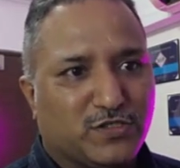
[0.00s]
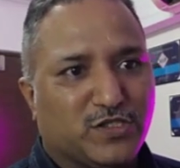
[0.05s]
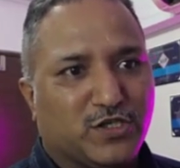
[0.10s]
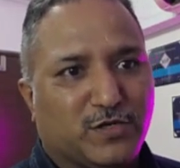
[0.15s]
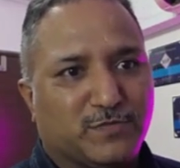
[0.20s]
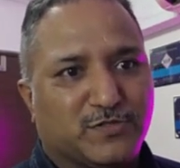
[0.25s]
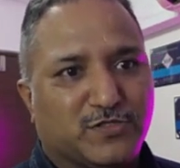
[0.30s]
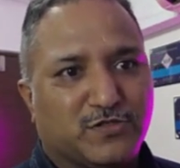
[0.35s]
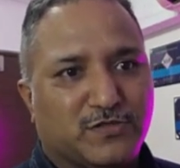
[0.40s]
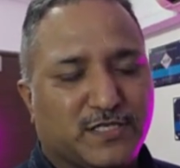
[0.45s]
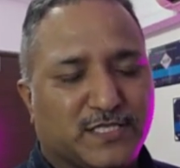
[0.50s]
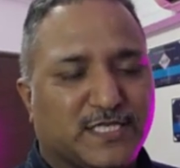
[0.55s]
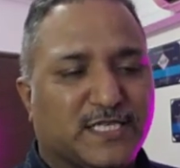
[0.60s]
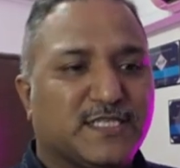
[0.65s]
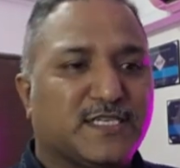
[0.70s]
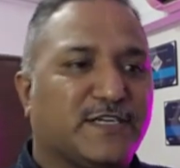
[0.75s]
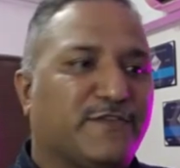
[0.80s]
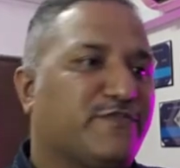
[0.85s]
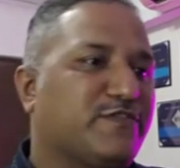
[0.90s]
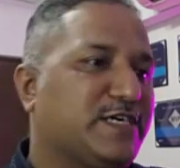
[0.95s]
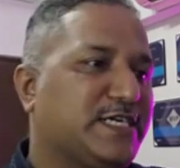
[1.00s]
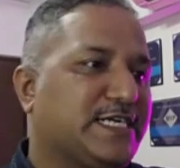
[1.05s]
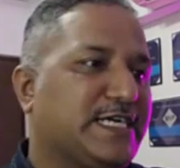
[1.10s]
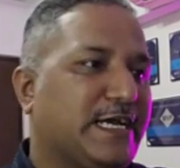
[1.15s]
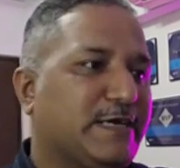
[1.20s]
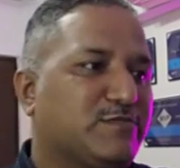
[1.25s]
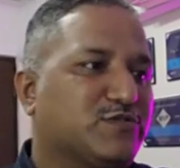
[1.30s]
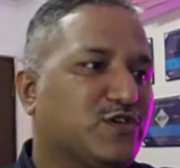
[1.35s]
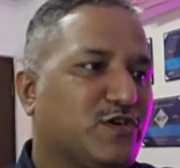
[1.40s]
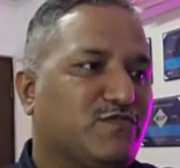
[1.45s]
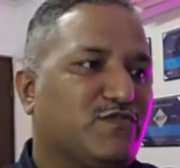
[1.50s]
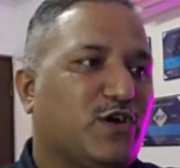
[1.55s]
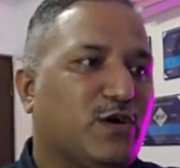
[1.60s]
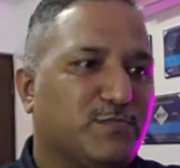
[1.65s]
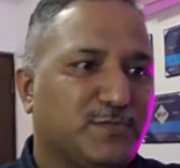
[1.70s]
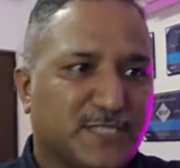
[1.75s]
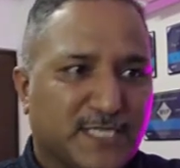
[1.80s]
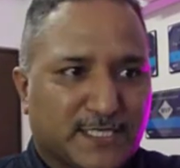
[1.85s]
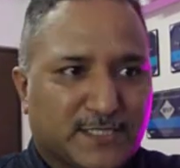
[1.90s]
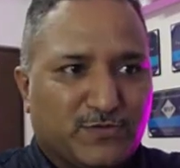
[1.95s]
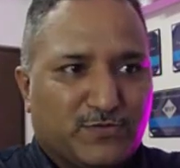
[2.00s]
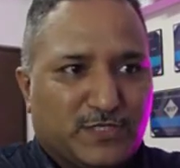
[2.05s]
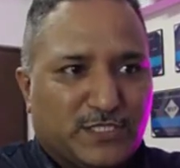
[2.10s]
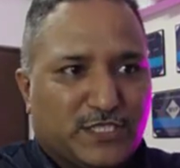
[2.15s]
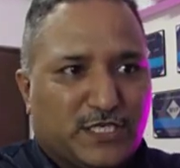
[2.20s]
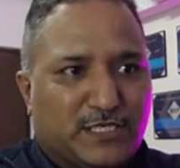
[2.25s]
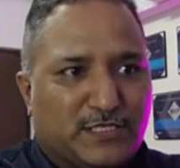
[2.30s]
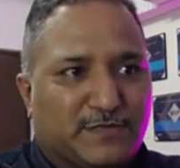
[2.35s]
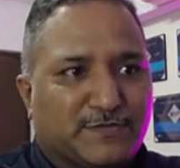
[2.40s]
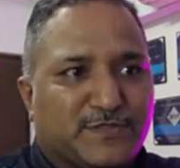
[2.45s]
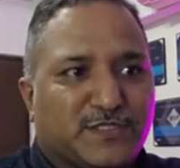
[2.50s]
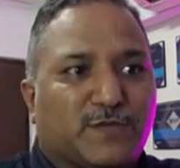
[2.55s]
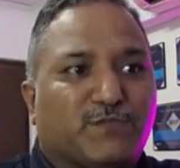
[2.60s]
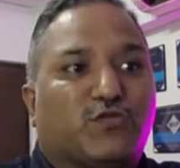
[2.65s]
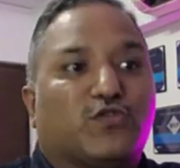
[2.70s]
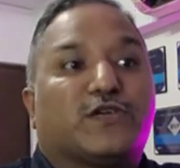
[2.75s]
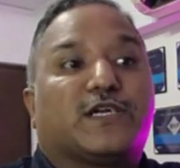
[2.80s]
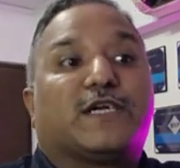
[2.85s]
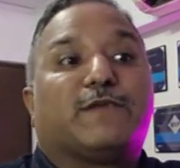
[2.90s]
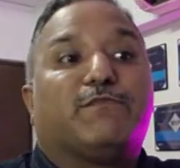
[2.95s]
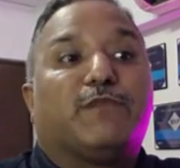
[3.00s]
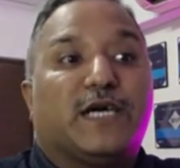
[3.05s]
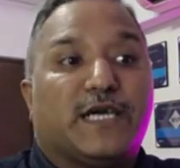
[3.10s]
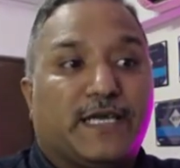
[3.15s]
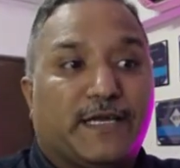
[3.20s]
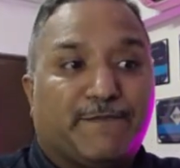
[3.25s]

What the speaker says: So these are the different types of objects which are supported by